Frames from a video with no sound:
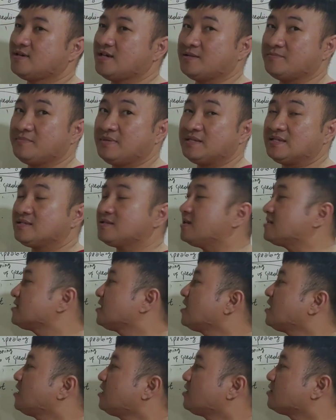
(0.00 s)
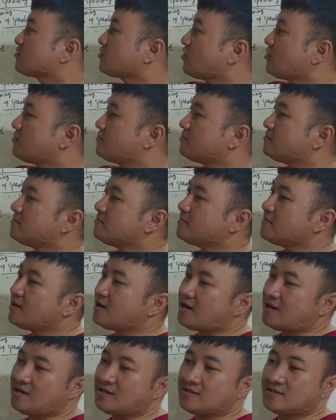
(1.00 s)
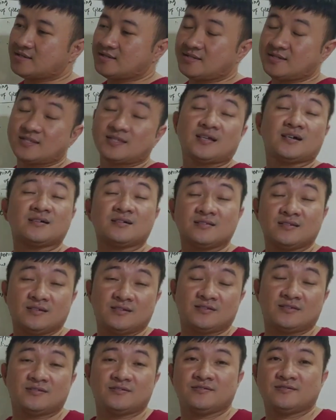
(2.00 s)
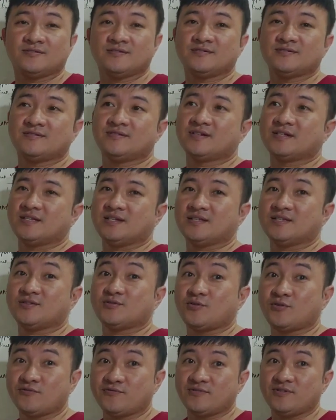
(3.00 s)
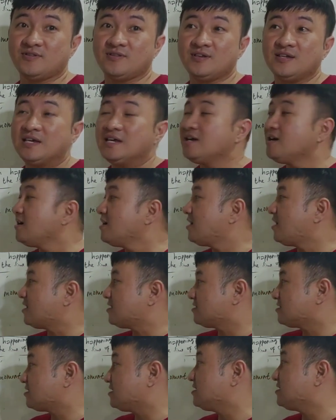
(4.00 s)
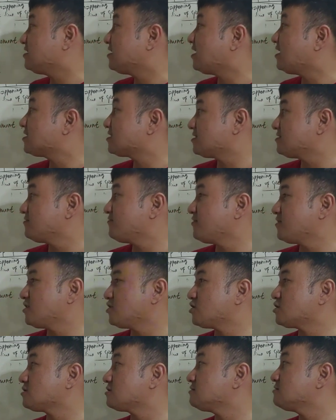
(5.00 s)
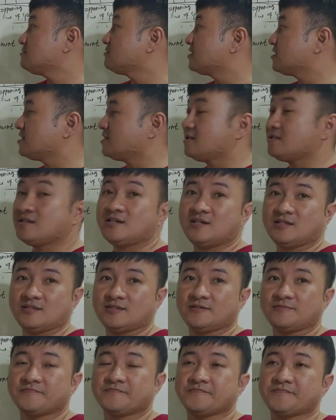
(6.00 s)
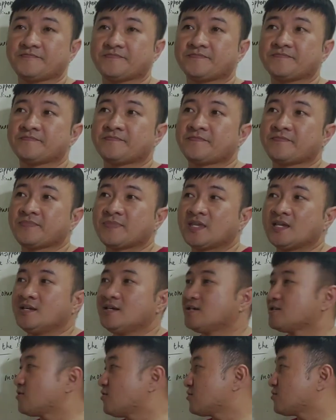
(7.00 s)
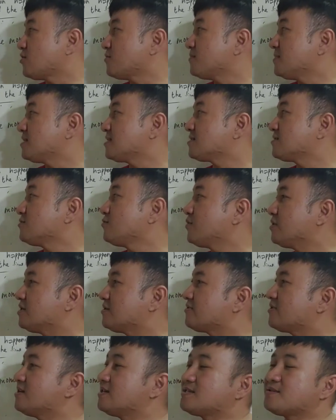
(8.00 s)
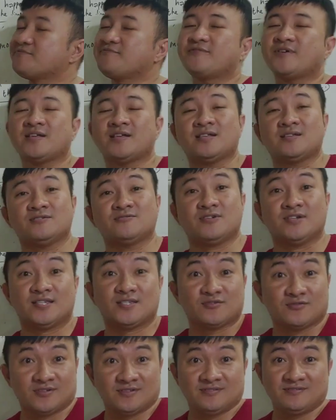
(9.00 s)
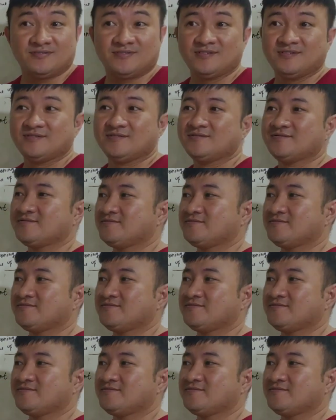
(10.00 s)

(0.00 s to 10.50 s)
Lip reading: It means that Tom has started reading the novel and he hasn't finished reading it yet. So Tom is with his friend at the restaurant